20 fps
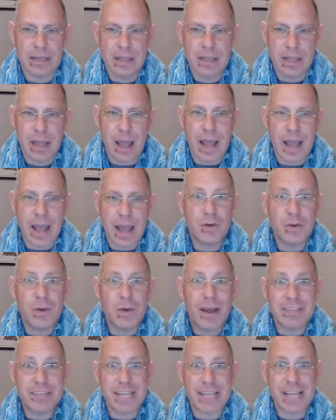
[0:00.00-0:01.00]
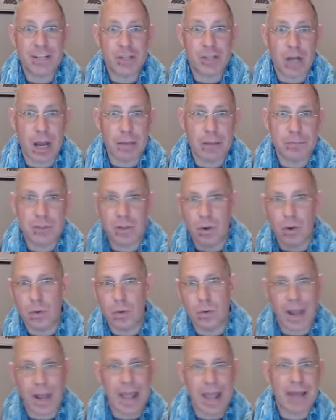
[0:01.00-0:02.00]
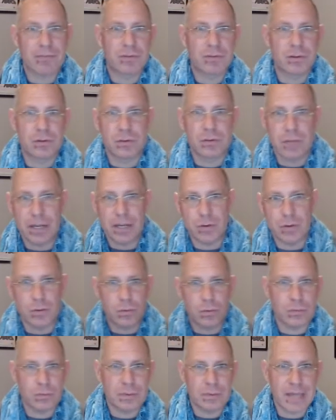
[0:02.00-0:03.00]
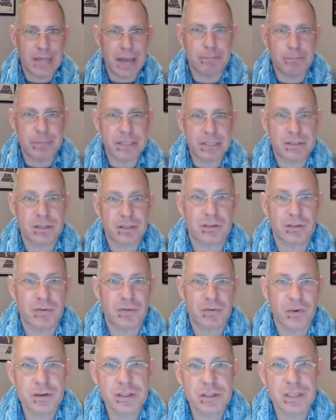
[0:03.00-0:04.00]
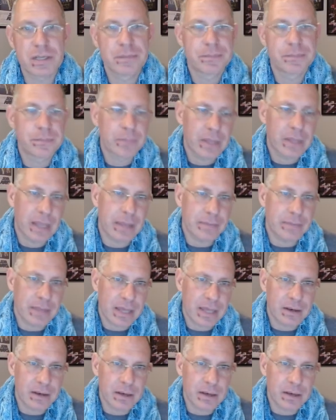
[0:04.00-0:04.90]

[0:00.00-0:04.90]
I do have a day job, so I have, I do that business first, and then